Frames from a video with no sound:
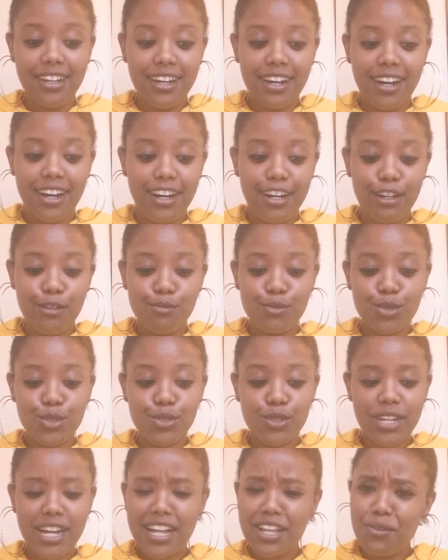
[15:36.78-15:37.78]
So
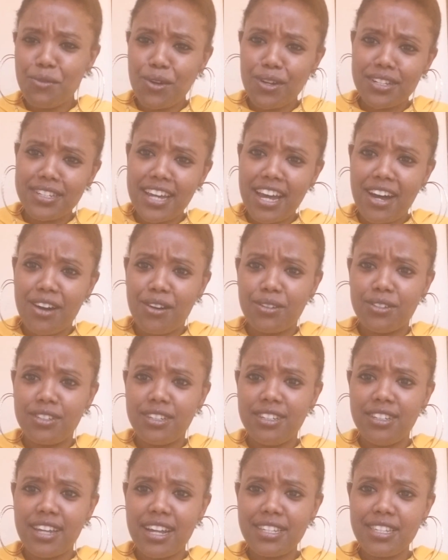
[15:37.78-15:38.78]
it kind of worked out,
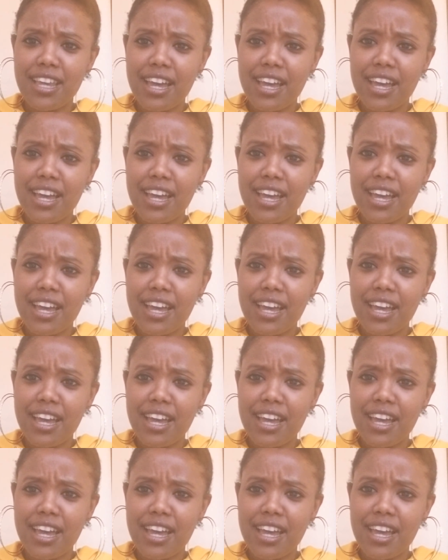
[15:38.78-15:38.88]
and that's